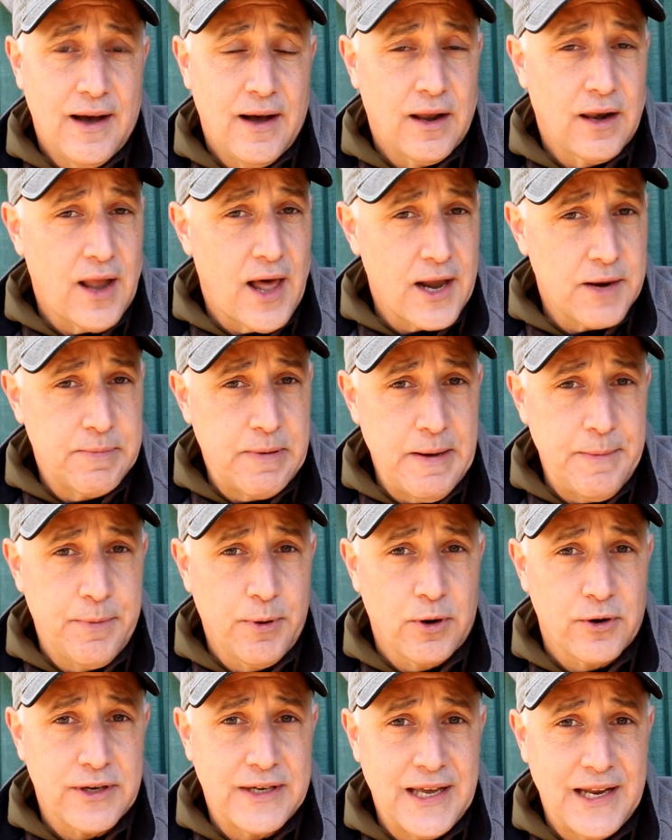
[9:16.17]
A lot of
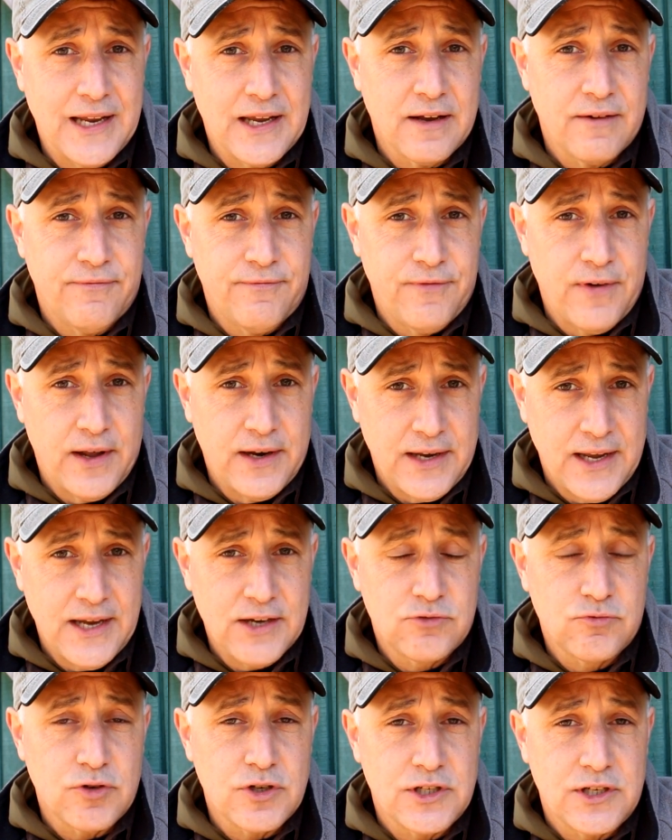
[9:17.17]
people are getting a, an
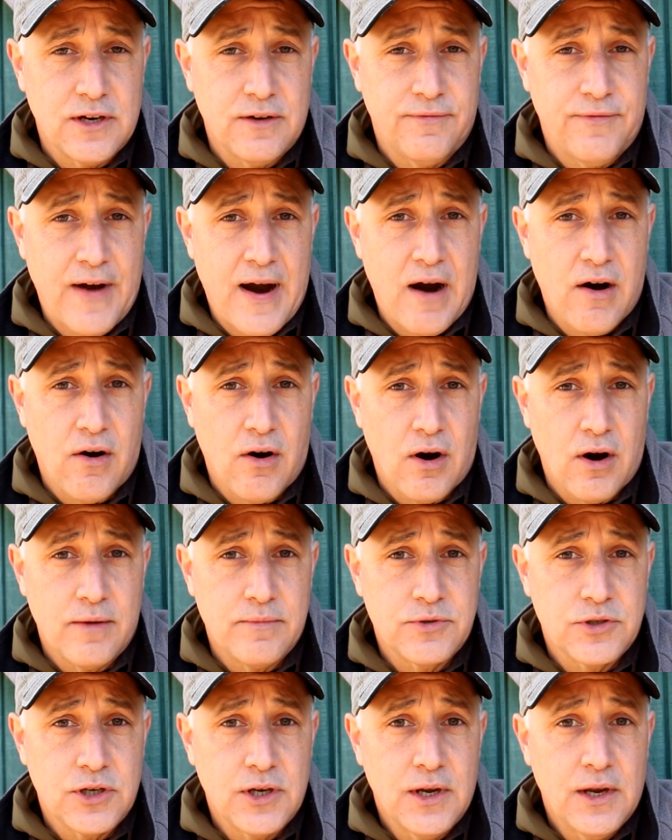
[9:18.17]
interest in
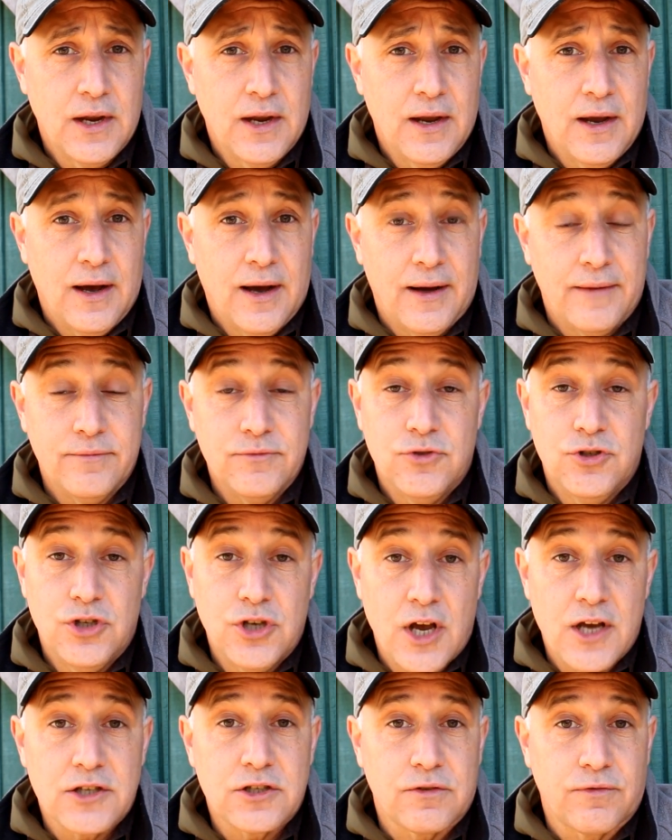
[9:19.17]
firearms uh,
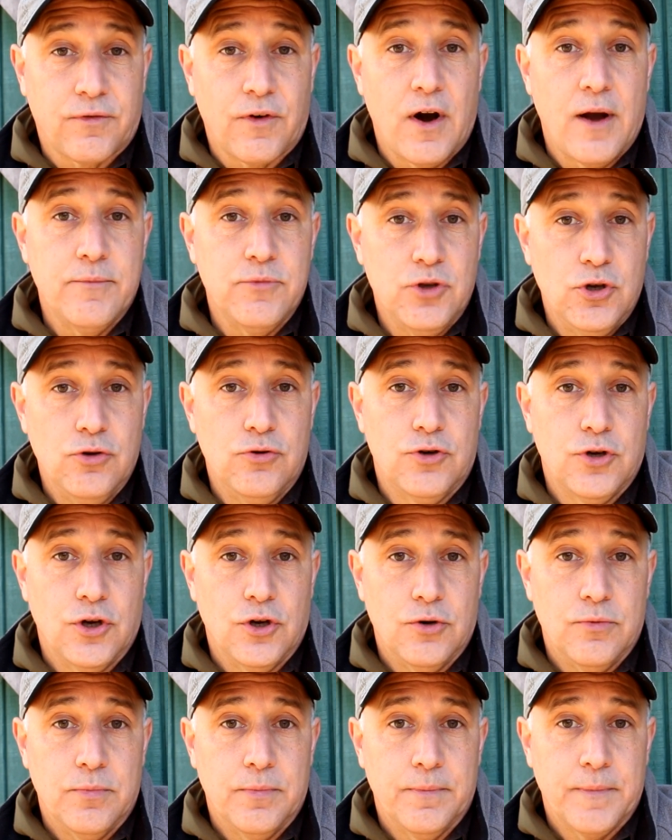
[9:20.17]
just from
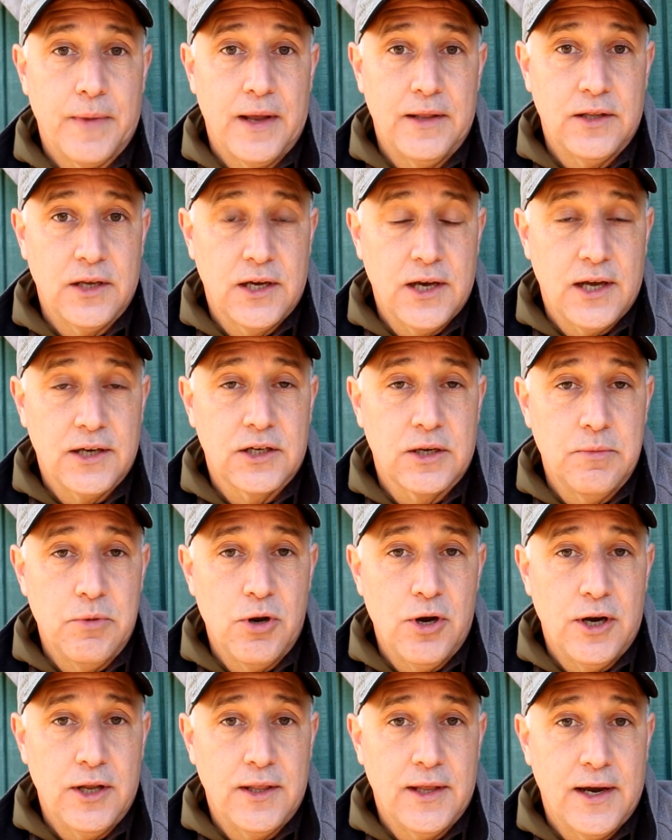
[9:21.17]
YouTube. And the gun
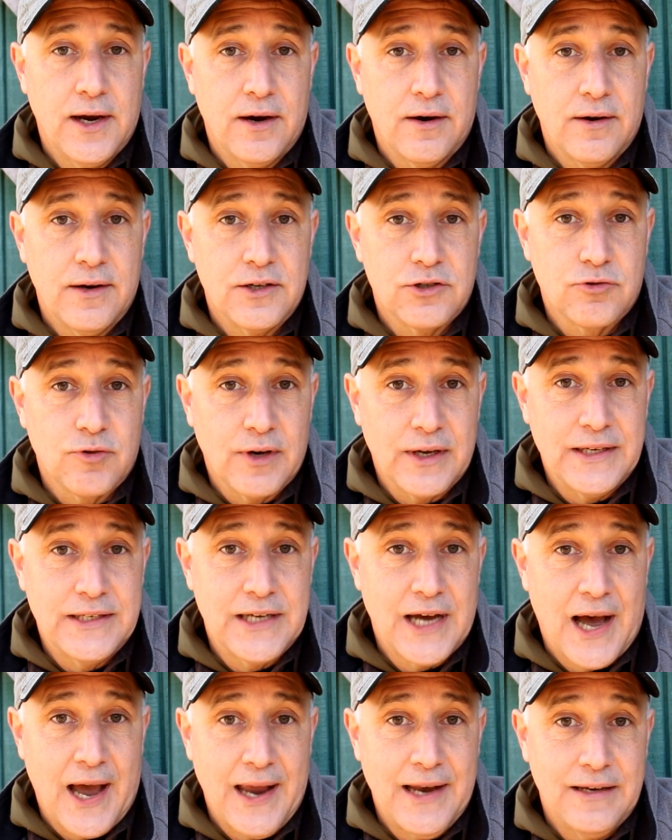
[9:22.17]
community there is really
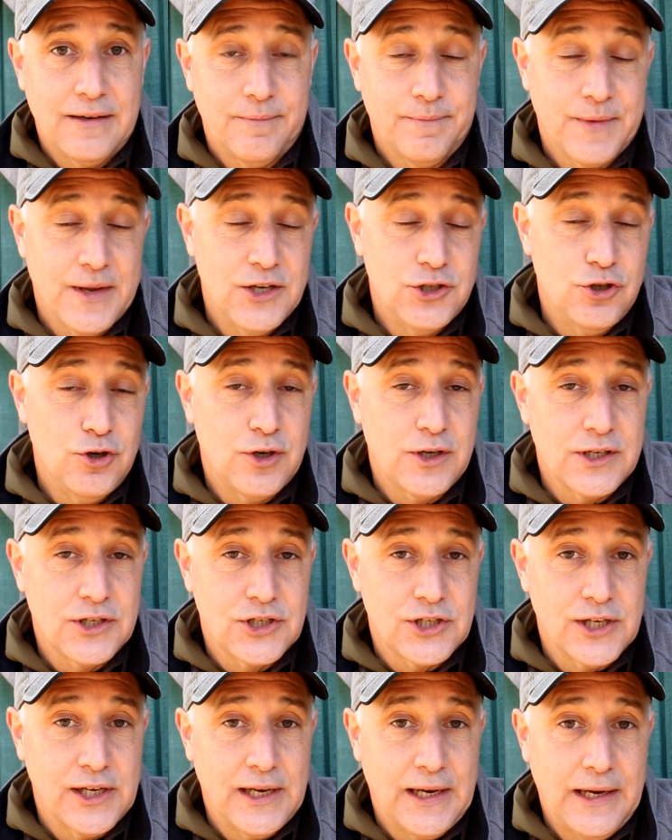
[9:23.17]
tight. As you can
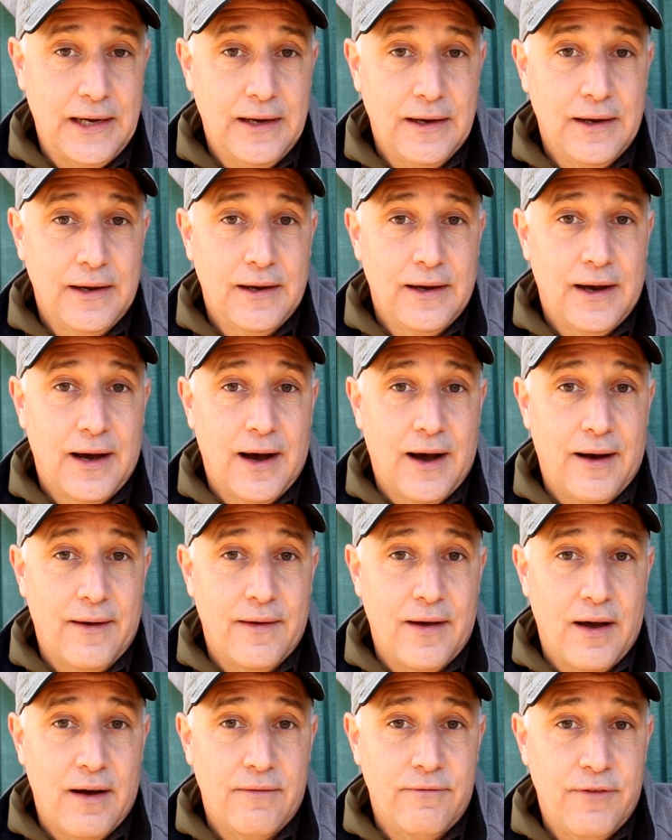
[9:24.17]
see, uh,
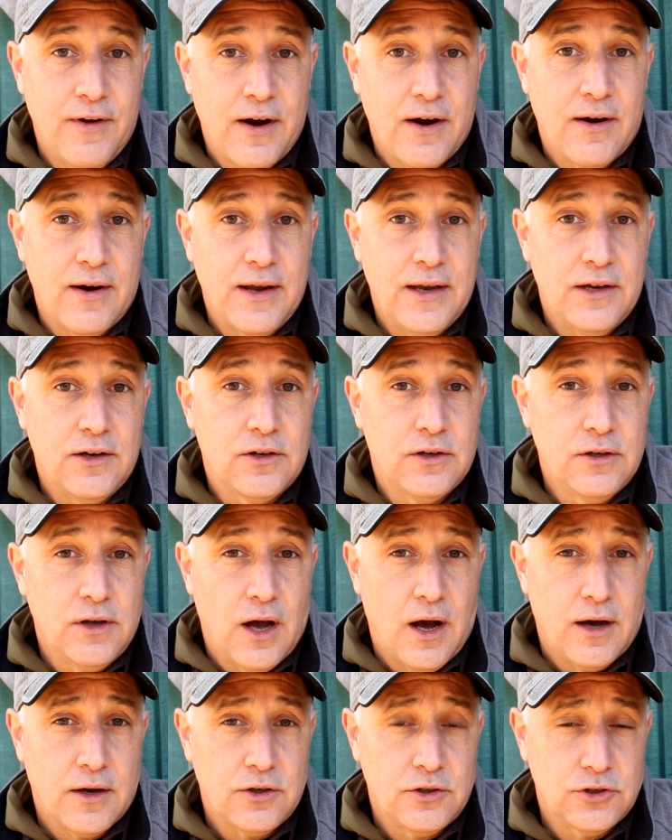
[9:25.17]
a very
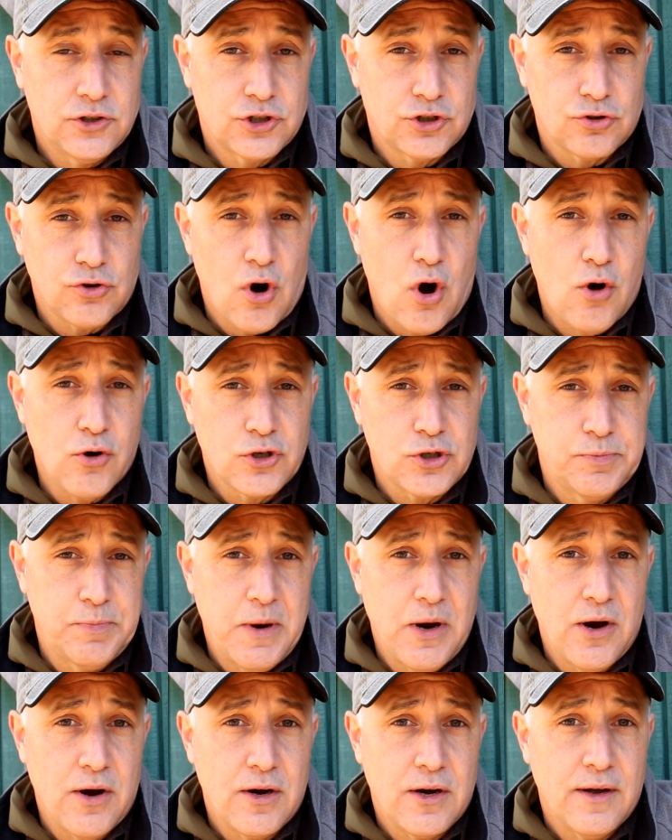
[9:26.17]
uh, strong
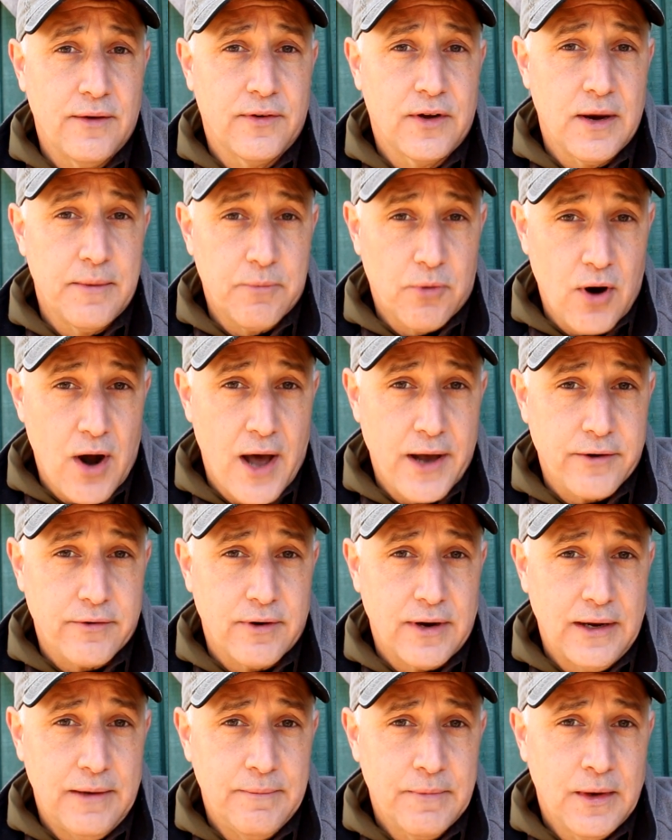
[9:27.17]
spirit of
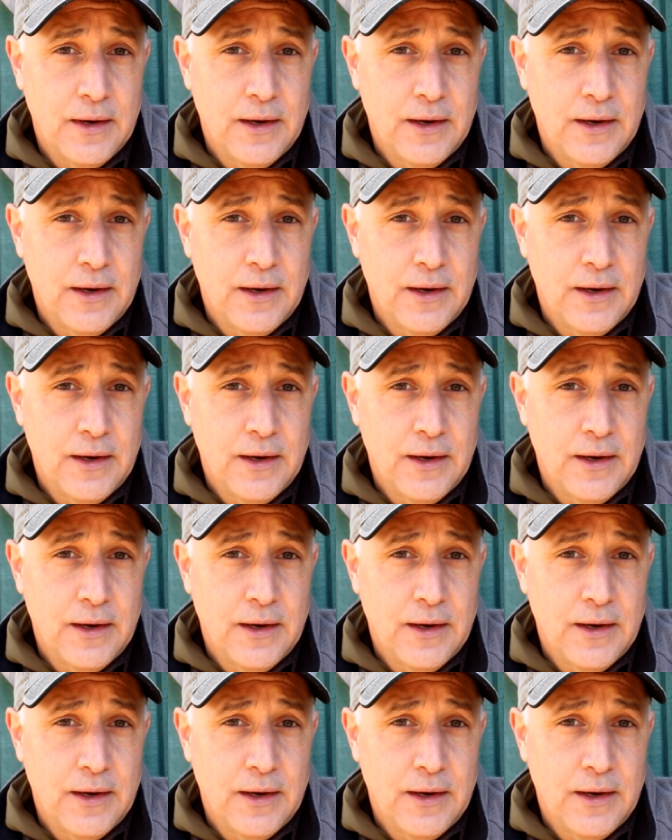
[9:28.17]
camaraderie.